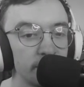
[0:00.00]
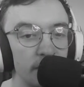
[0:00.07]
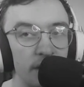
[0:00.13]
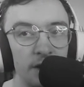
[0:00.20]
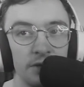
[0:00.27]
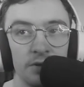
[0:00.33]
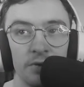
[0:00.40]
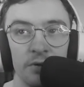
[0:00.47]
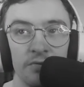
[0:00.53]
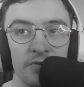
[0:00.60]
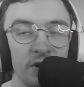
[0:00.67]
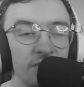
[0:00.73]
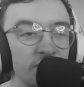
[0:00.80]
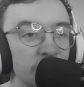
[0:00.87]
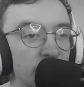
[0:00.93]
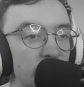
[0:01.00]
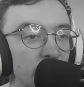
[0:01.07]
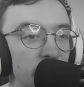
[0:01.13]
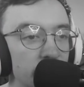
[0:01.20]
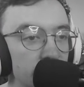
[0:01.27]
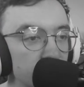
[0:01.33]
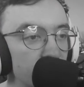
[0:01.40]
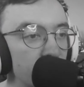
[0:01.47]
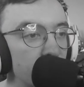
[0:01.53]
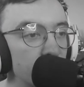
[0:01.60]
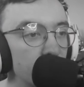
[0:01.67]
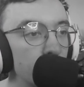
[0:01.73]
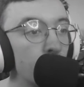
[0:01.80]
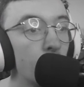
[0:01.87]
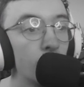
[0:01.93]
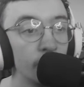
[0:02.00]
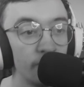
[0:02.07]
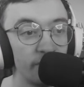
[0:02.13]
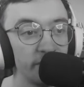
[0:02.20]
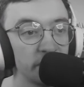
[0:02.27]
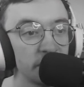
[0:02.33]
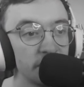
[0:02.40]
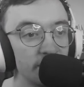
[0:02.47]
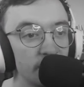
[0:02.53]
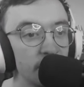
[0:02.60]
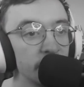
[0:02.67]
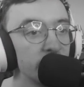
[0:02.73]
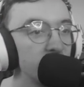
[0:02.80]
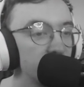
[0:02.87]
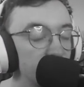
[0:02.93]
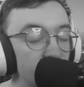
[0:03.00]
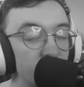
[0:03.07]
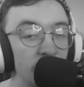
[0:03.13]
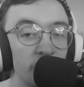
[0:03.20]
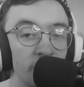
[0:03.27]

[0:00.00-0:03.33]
I don't know if I have the time to get all the rest of them and get this video